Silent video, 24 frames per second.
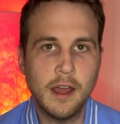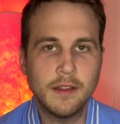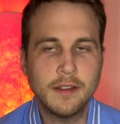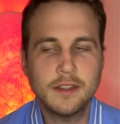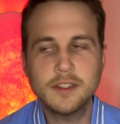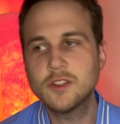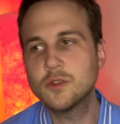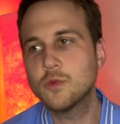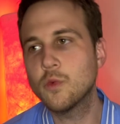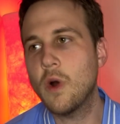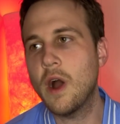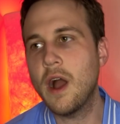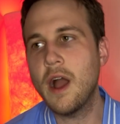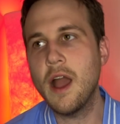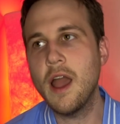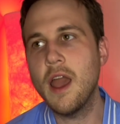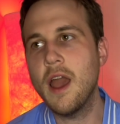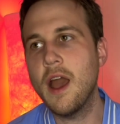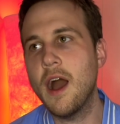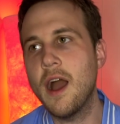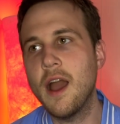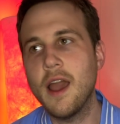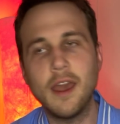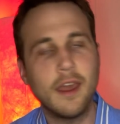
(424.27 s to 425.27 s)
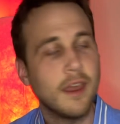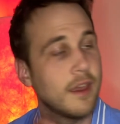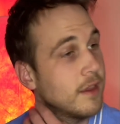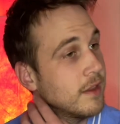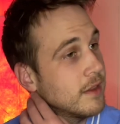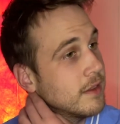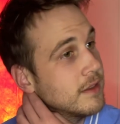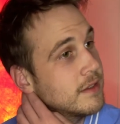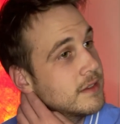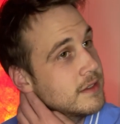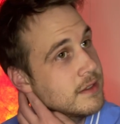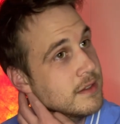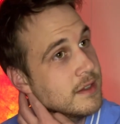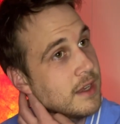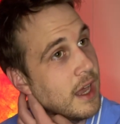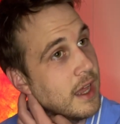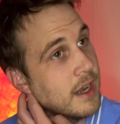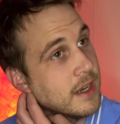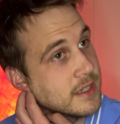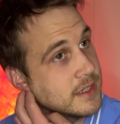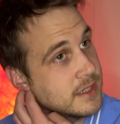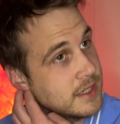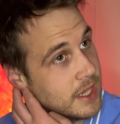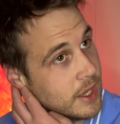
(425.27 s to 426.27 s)
This is why I kind
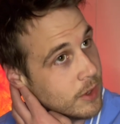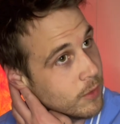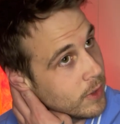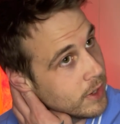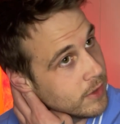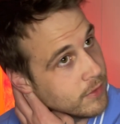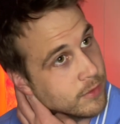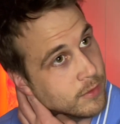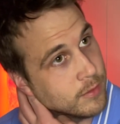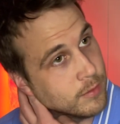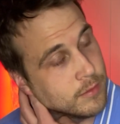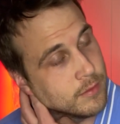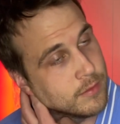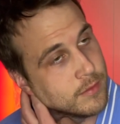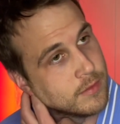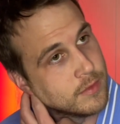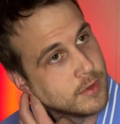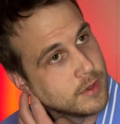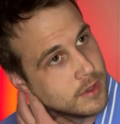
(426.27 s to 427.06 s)
of stay away from